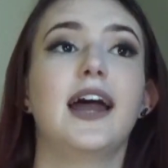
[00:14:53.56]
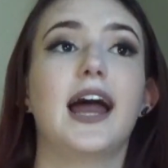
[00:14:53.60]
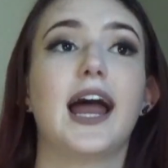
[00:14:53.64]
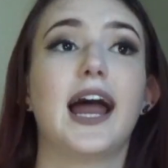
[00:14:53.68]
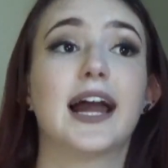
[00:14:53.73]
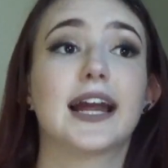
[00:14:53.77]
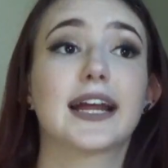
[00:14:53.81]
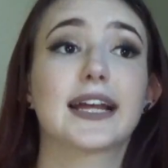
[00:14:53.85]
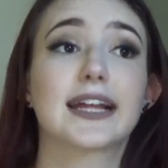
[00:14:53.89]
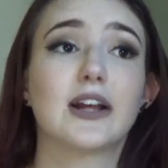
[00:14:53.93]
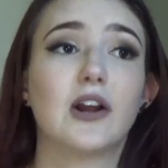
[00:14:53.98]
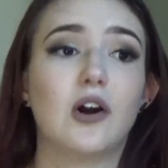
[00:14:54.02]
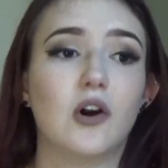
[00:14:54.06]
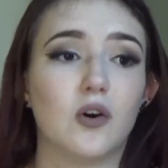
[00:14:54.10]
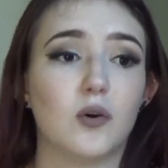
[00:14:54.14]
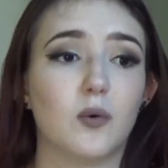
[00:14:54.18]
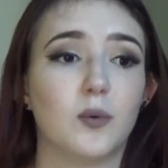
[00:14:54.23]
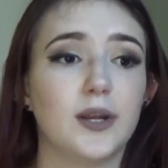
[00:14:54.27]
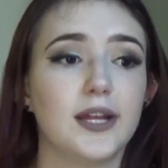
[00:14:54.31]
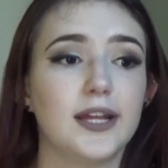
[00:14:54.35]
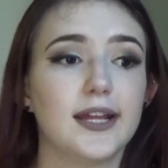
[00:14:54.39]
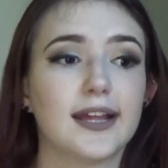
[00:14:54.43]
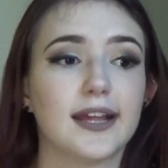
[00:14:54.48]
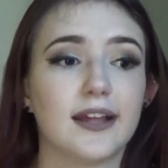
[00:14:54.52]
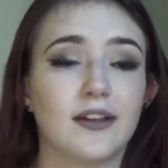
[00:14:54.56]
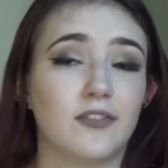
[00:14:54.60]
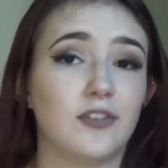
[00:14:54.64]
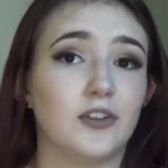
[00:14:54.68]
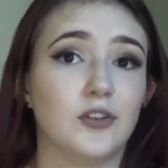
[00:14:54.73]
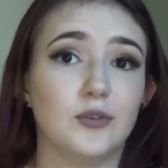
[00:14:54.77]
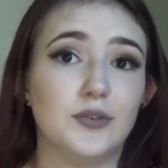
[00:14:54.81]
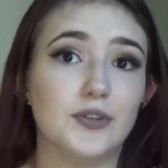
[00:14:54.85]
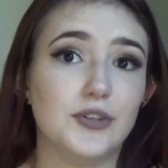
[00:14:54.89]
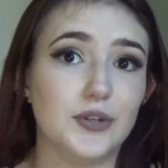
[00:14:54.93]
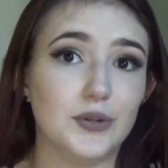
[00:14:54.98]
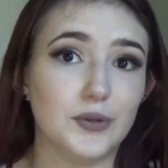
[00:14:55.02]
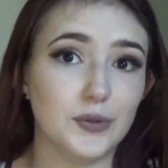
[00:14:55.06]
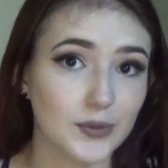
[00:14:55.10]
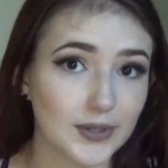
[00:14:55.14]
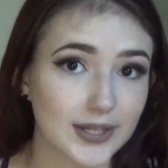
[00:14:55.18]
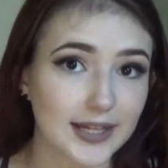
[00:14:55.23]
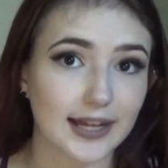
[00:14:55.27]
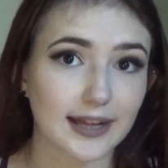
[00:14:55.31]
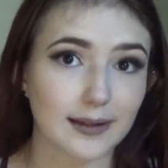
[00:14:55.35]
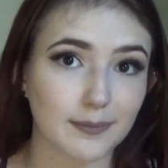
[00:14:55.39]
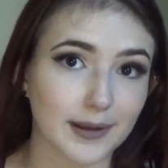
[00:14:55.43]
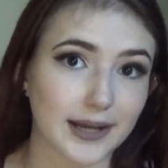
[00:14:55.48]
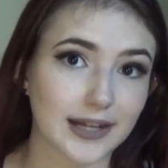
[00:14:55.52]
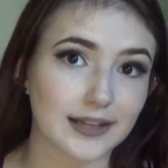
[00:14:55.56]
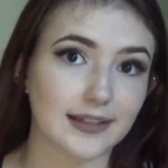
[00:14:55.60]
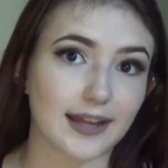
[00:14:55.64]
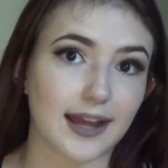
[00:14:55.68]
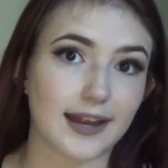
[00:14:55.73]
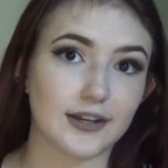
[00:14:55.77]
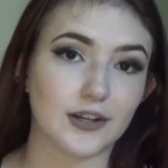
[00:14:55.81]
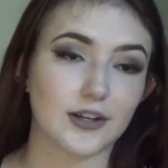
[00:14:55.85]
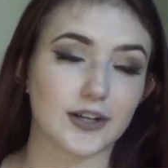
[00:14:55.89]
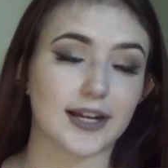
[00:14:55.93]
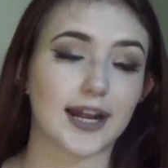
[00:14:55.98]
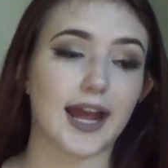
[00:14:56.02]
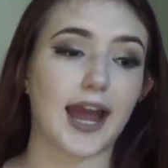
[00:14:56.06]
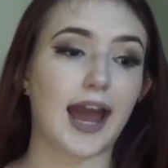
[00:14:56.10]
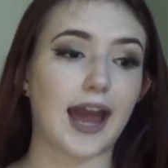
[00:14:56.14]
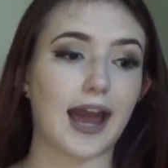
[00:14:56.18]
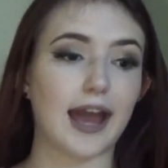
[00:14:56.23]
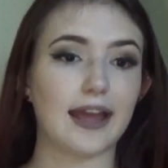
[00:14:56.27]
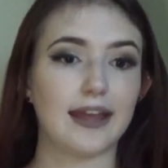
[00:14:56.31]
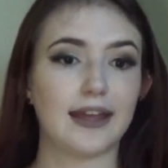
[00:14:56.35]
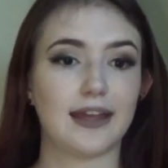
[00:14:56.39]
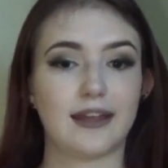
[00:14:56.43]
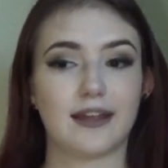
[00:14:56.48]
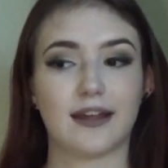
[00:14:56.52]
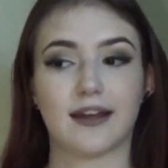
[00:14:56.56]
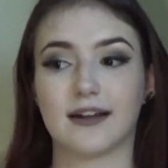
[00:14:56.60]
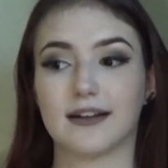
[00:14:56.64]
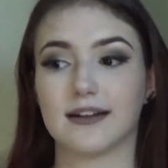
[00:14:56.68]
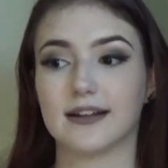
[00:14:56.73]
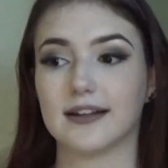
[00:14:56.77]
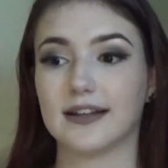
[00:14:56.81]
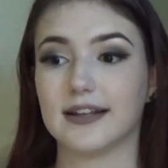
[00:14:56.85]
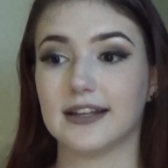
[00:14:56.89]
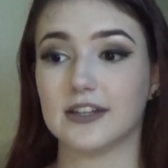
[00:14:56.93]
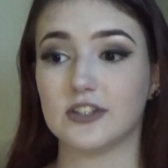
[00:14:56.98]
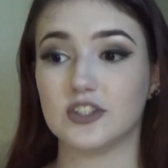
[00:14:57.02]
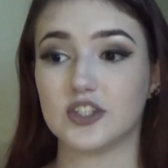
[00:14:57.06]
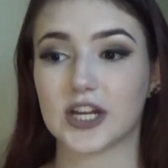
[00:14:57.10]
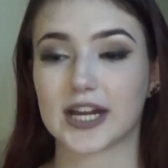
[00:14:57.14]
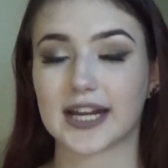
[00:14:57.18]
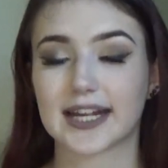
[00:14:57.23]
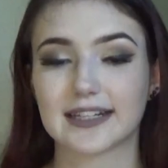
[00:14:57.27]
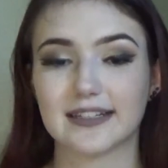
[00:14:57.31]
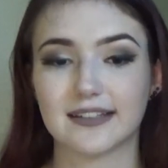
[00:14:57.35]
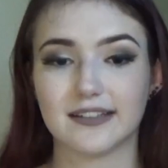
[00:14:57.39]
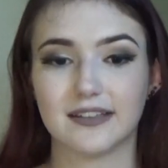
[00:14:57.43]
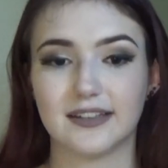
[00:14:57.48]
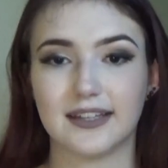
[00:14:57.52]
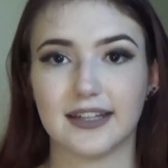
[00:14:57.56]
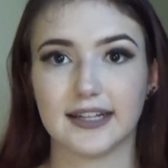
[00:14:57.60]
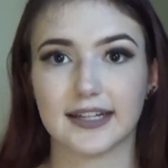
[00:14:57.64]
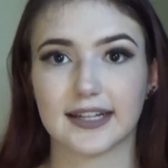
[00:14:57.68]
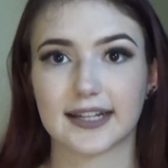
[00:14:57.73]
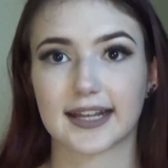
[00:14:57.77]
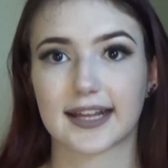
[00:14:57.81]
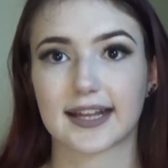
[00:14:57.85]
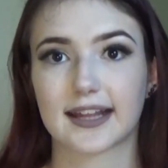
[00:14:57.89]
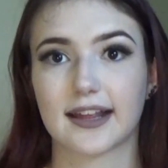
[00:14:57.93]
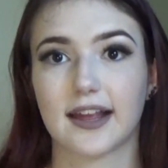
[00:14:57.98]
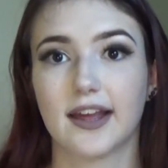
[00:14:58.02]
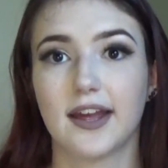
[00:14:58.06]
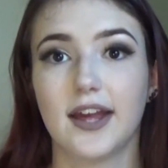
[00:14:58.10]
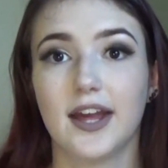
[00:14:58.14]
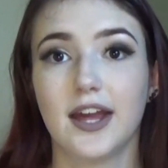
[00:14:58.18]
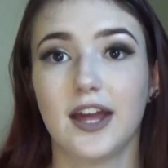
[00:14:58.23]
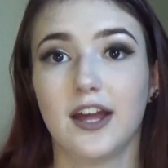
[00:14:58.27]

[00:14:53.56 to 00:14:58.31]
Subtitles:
As always, if you do suspect that your cat ingested this